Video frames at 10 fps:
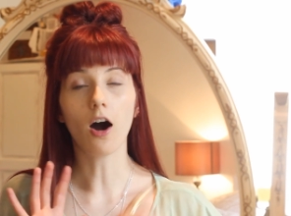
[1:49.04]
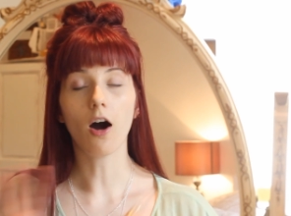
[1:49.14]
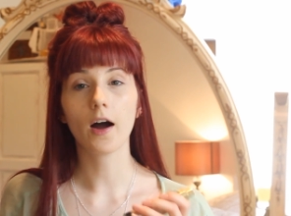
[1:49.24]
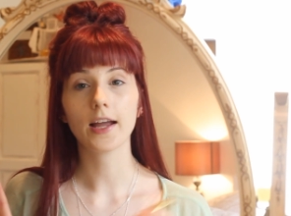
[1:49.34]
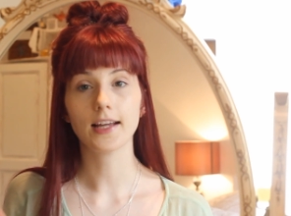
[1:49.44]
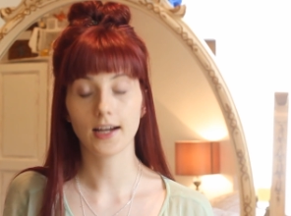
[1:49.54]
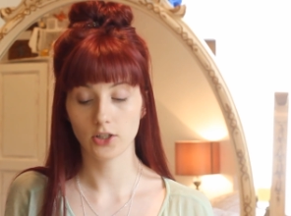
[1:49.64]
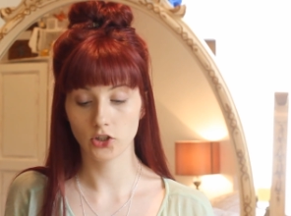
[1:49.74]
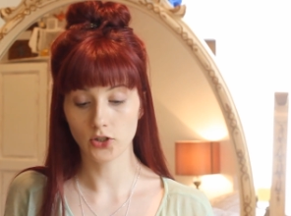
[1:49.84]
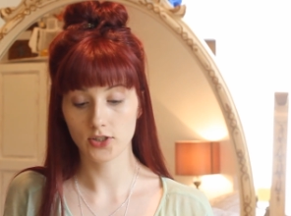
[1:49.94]
I
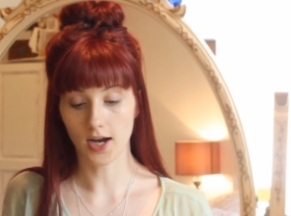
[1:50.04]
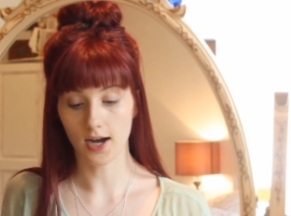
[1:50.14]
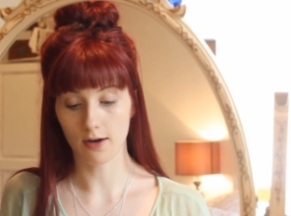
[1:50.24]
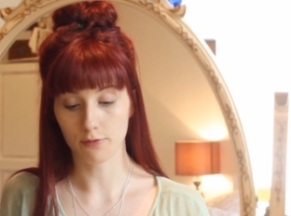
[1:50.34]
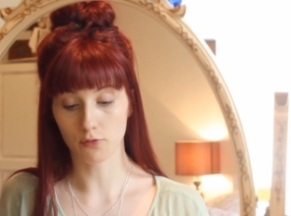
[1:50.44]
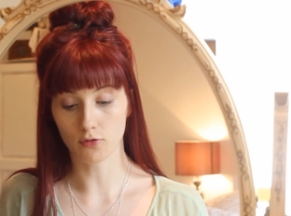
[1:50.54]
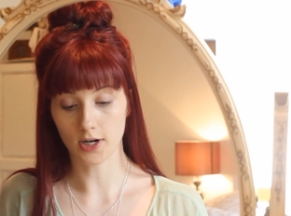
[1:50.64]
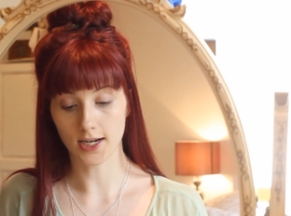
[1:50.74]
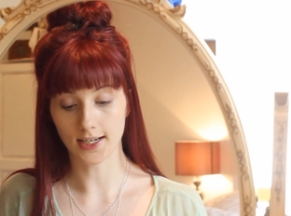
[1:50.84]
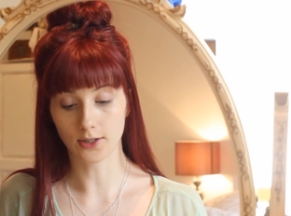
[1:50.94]
used to have
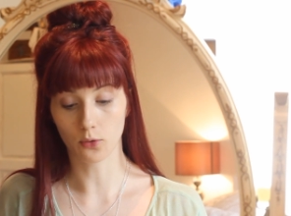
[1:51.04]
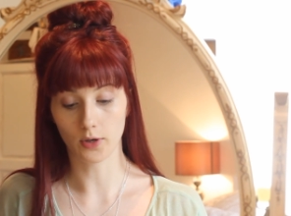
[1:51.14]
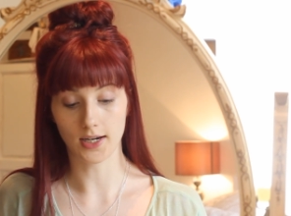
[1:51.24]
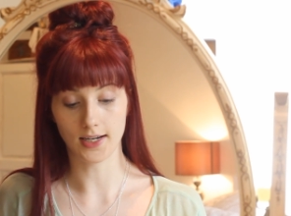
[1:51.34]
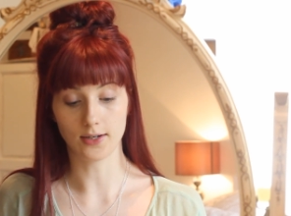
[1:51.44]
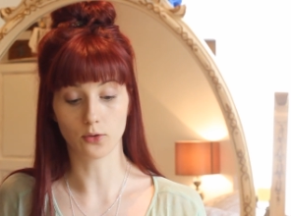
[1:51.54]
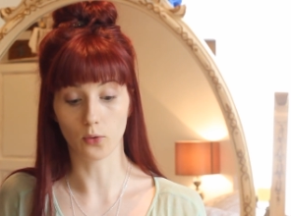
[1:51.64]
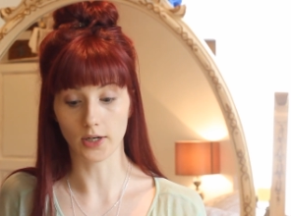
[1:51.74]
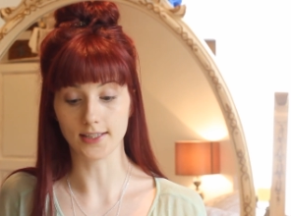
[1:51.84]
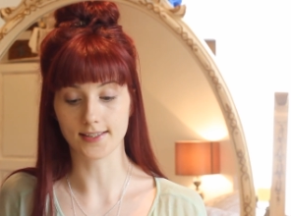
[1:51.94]
really
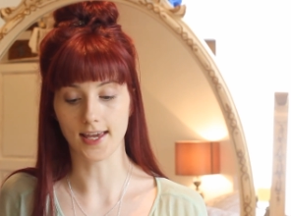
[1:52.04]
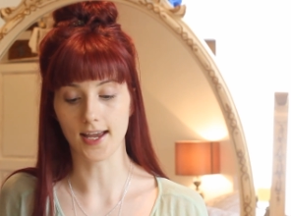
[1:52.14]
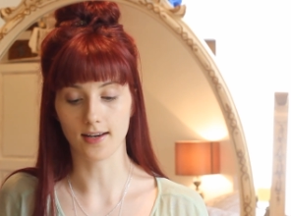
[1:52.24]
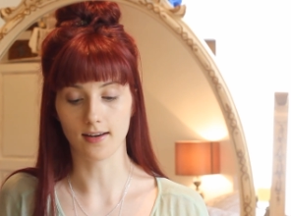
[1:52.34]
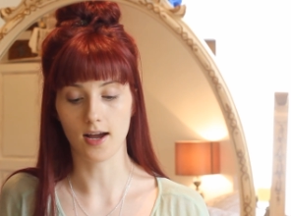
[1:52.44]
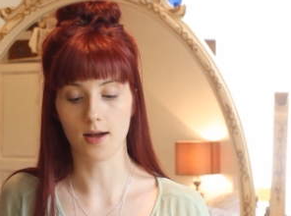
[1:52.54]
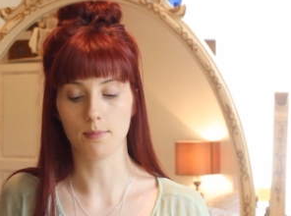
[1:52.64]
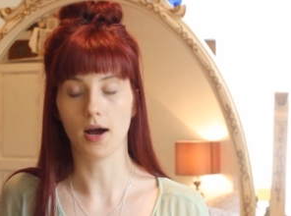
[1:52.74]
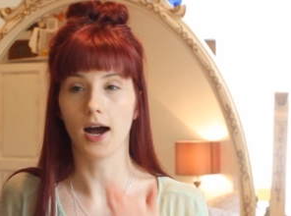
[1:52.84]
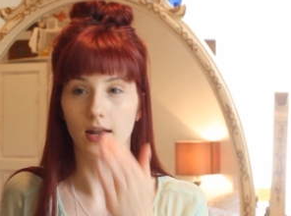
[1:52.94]
oily skin,
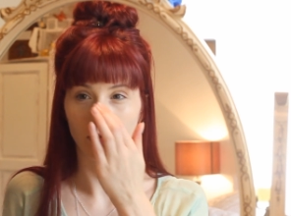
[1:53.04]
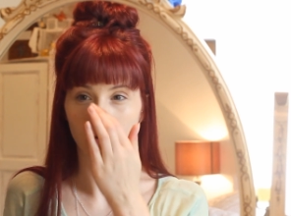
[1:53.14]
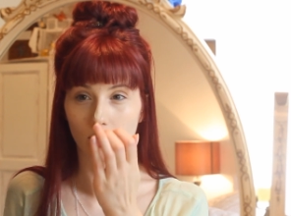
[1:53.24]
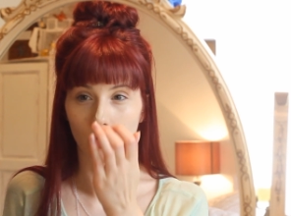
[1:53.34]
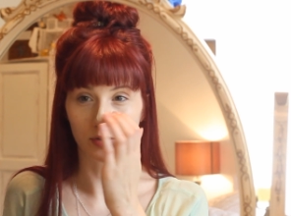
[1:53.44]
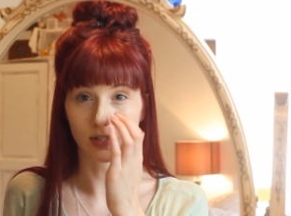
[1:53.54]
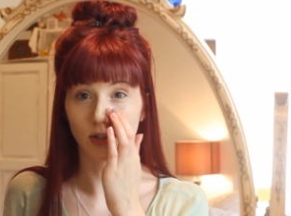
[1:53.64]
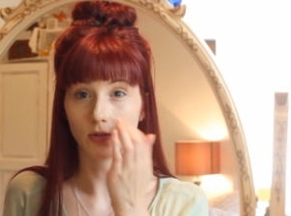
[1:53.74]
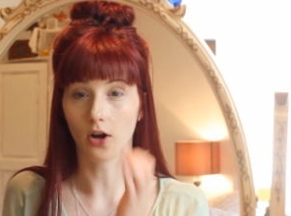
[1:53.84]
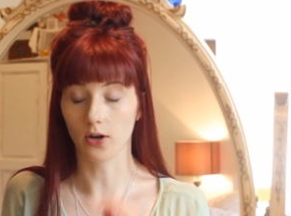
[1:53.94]
and
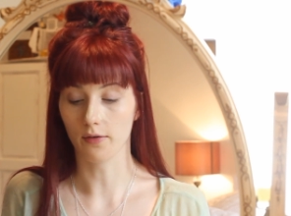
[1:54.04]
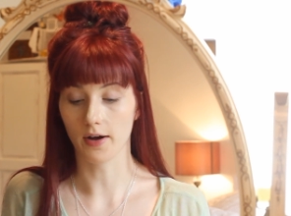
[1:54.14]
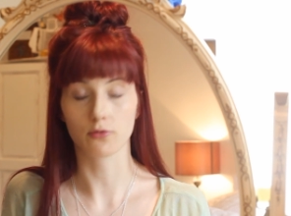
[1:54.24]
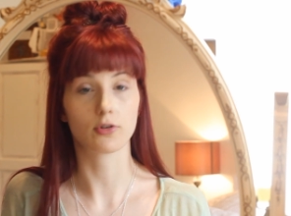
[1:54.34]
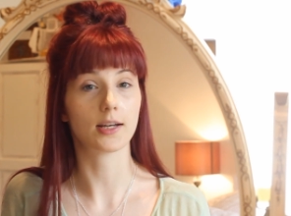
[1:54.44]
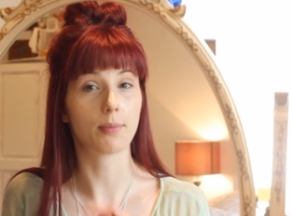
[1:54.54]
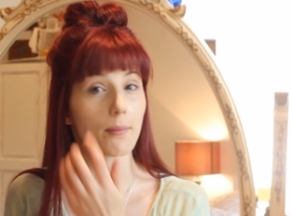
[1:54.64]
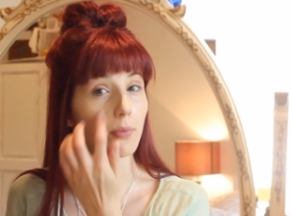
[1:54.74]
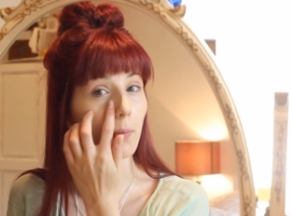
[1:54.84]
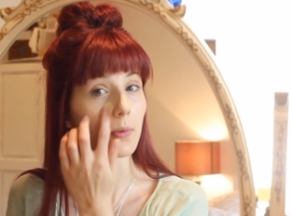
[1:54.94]
obviously, you know, I've had really
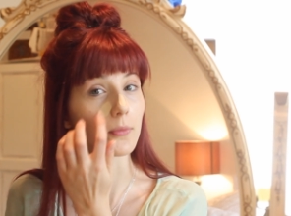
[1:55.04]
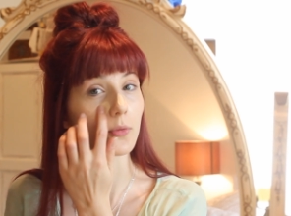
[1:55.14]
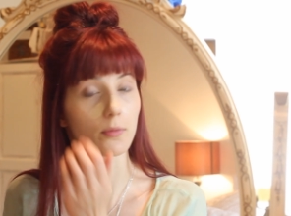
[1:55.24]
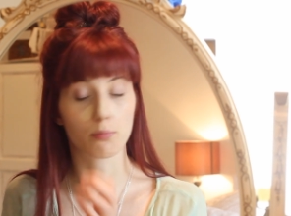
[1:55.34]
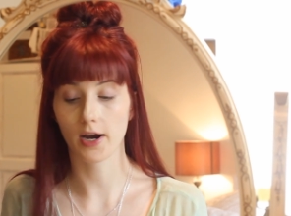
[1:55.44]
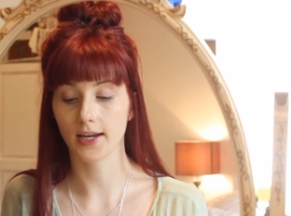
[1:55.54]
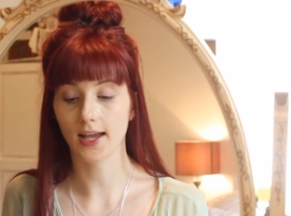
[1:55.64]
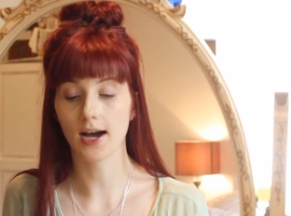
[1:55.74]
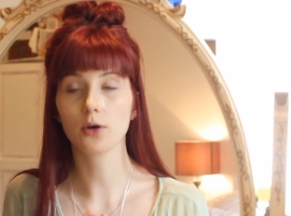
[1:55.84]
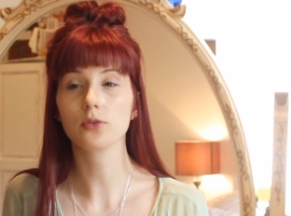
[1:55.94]
bad problems with
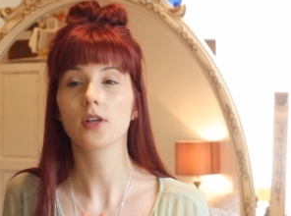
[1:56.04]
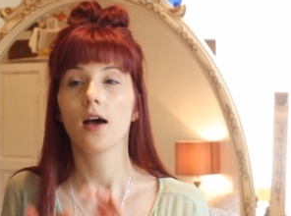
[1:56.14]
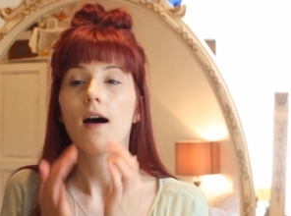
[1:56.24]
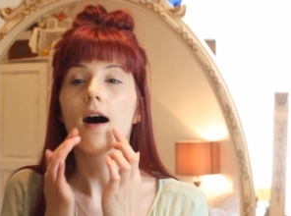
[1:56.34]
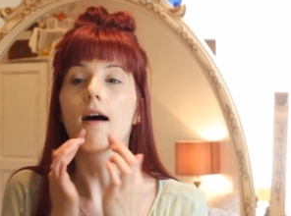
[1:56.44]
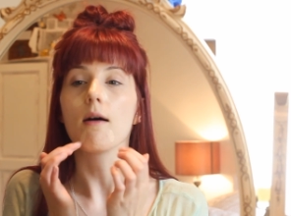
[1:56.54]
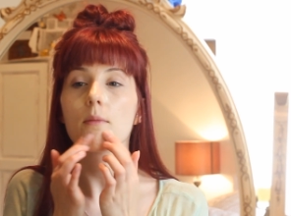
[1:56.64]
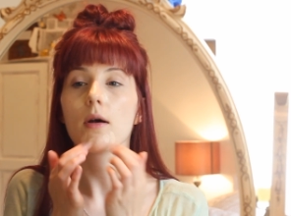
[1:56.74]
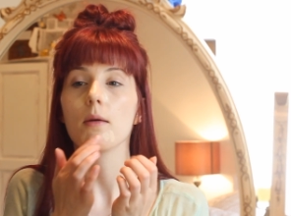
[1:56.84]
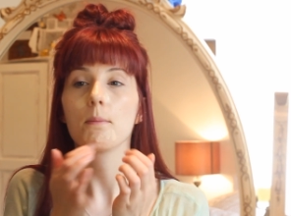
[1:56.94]
breakouts.
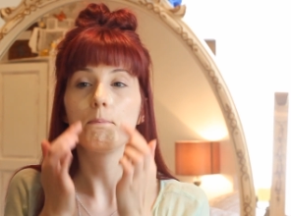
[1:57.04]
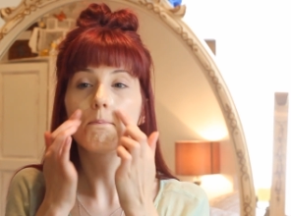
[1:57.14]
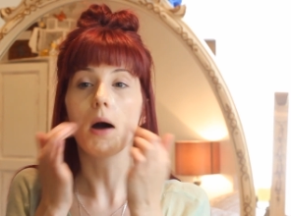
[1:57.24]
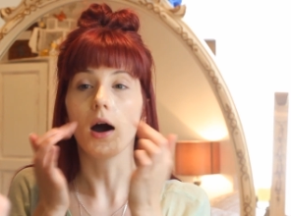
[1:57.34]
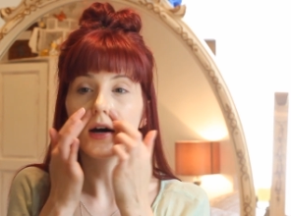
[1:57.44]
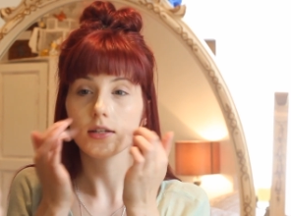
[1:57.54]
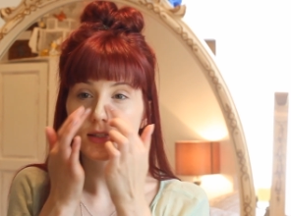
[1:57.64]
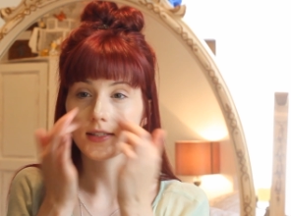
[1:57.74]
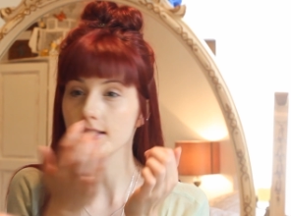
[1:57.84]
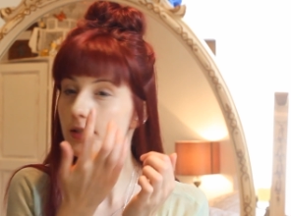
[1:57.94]
But
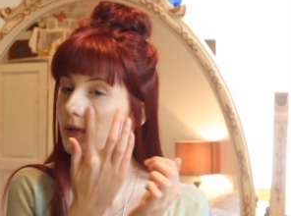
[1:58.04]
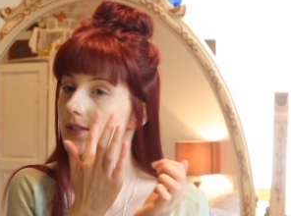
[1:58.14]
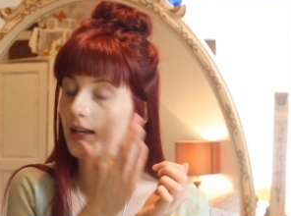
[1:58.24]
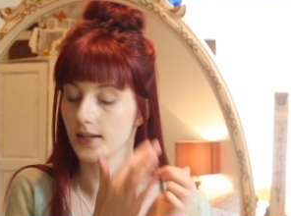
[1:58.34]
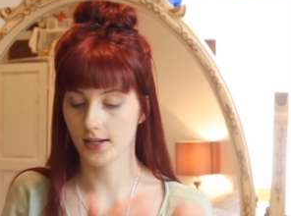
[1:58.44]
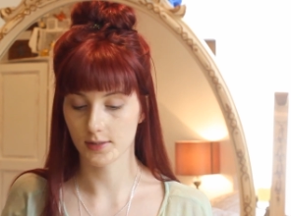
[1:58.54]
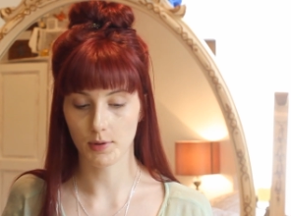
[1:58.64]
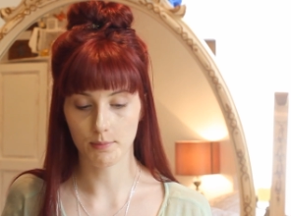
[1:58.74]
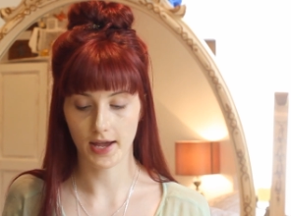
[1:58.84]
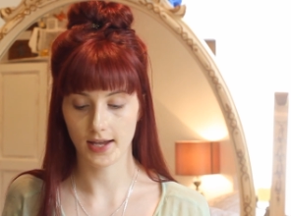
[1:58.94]
since my skin has
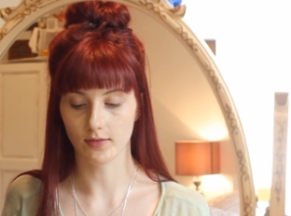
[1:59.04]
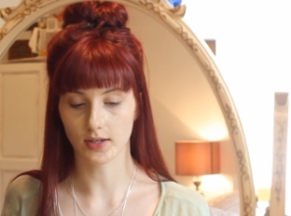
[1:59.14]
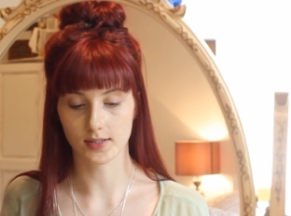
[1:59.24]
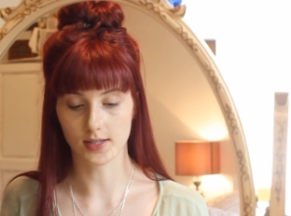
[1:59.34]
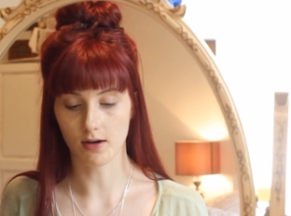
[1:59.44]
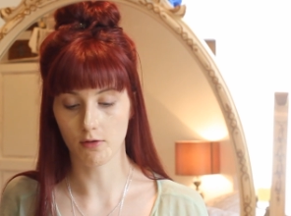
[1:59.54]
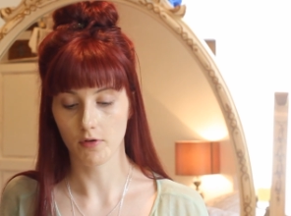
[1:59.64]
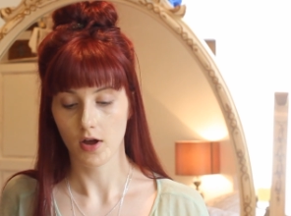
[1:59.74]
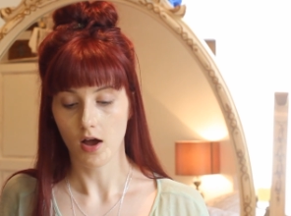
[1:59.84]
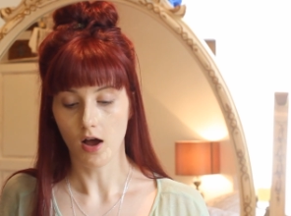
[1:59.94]
been behaving
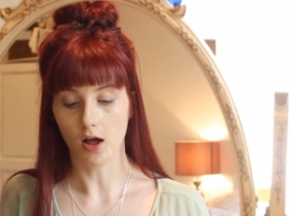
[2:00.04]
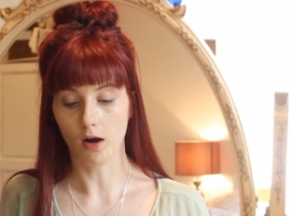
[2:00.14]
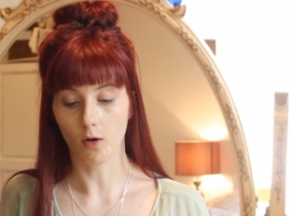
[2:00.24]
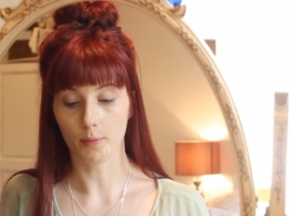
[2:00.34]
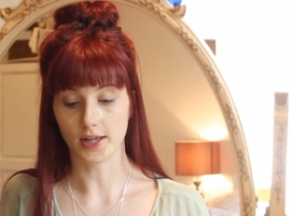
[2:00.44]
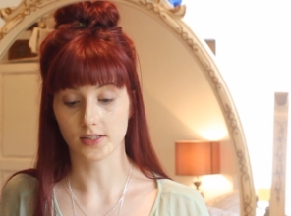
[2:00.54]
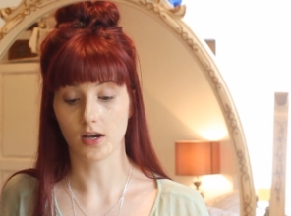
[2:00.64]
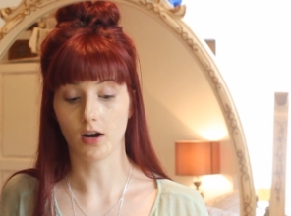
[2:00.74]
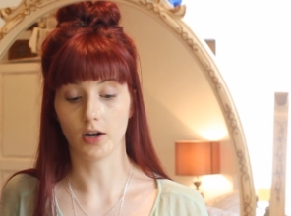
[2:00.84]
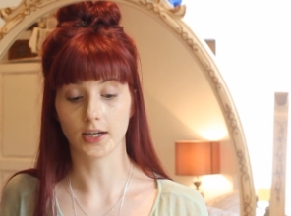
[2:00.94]
itself a lot
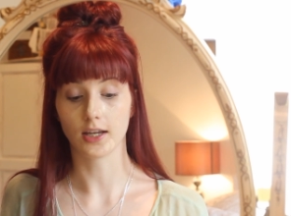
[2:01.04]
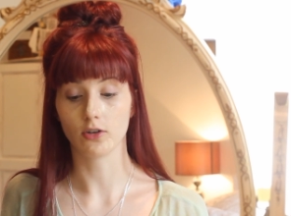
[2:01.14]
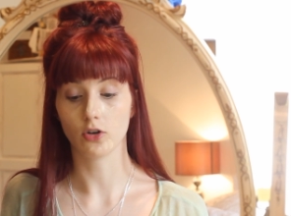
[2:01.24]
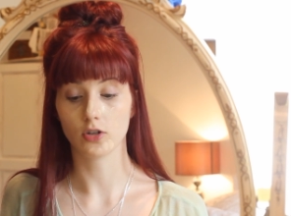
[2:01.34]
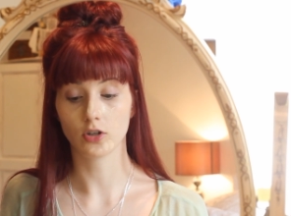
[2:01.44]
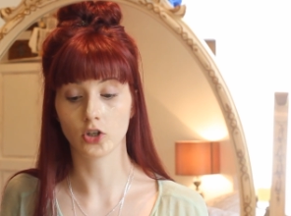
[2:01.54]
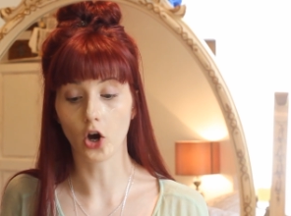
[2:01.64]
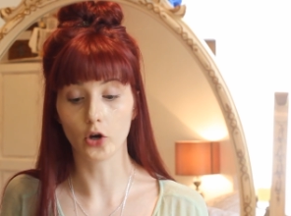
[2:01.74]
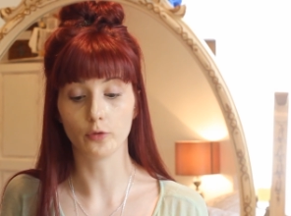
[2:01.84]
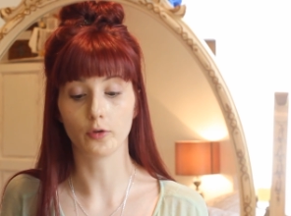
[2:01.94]
better, I can
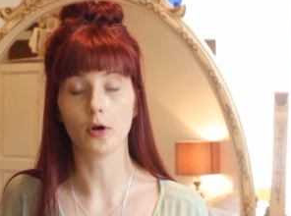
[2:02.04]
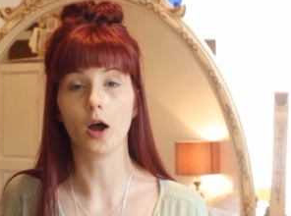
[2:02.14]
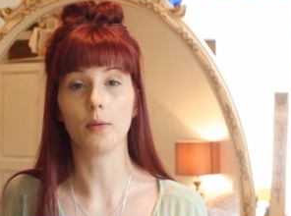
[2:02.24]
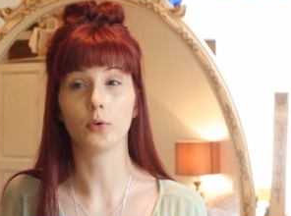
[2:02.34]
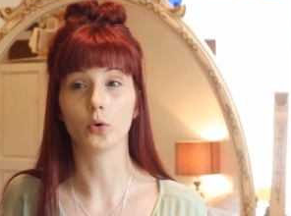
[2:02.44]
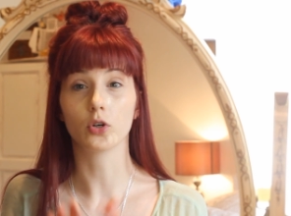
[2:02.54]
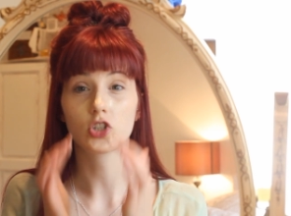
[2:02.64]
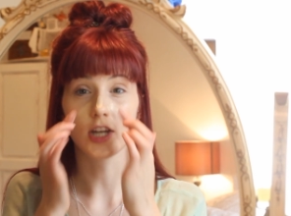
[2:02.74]
go for a more